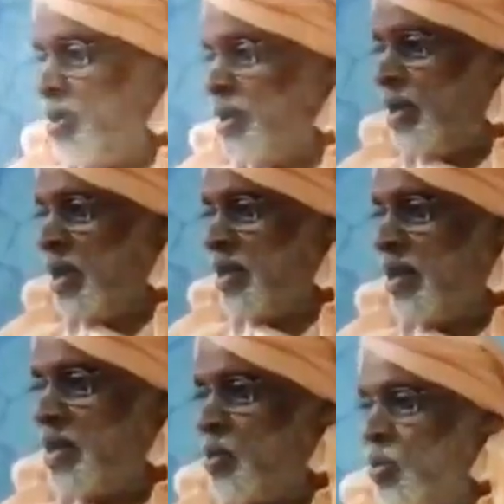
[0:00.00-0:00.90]
Two fruits
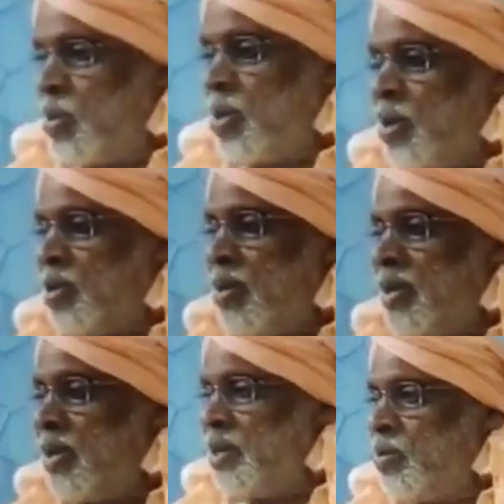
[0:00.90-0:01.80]
of karma
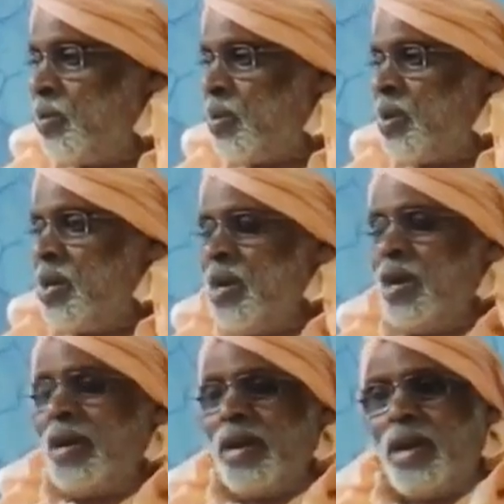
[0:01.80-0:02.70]
happiness and
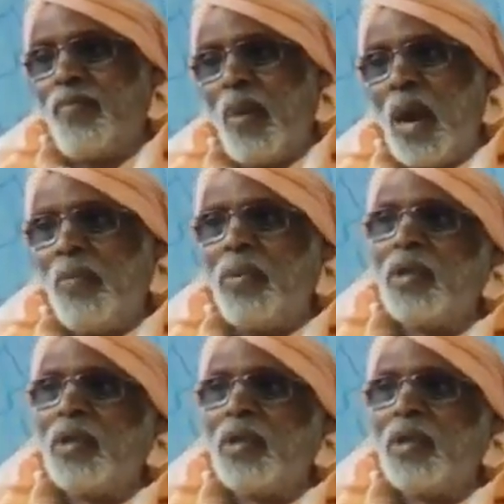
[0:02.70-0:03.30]
unhappiness,